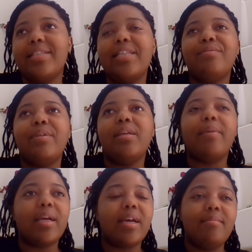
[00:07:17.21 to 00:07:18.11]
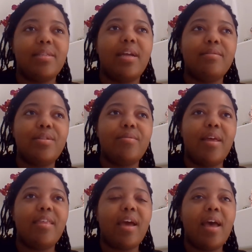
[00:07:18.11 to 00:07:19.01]
That's really what it comes down to. I
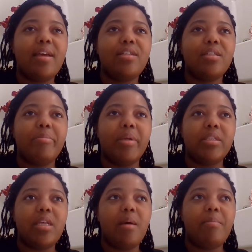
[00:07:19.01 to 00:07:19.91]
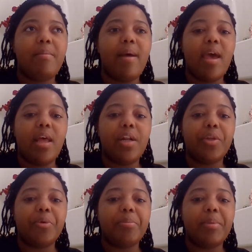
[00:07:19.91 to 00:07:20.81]
think I had just built it up in my head a
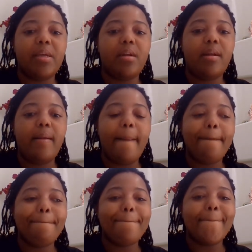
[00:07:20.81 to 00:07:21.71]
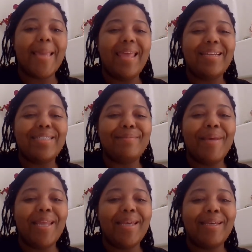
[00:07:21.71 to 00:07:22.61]
little bit, and it just
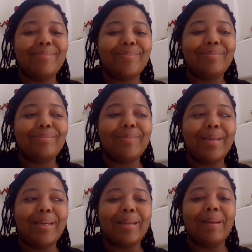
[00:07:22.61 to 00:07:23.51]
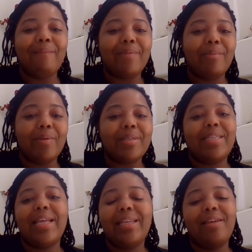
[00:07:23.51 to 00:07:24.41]
made it uncomfortable because
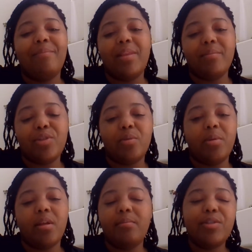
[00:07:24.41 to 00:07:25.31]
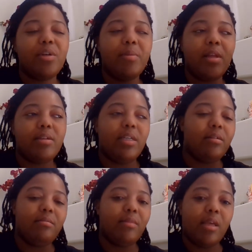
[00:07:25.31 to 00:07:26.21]
they had to give me the metoprolol. Metoprolol
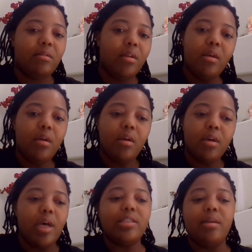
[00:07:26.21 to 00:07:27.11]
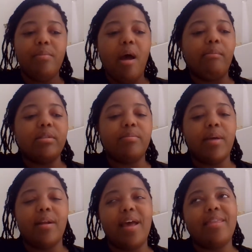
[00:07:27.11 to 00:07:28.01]
didn't cause any problems,
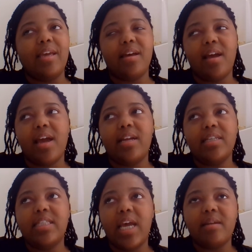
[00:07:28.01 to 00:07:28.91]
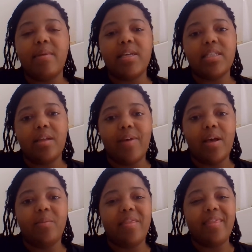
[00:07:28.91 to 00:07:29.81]
but I think I kind of psyched myself
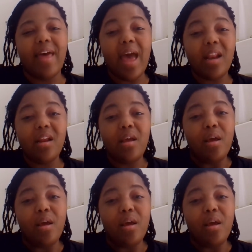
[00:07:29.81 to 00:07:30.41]
out with that.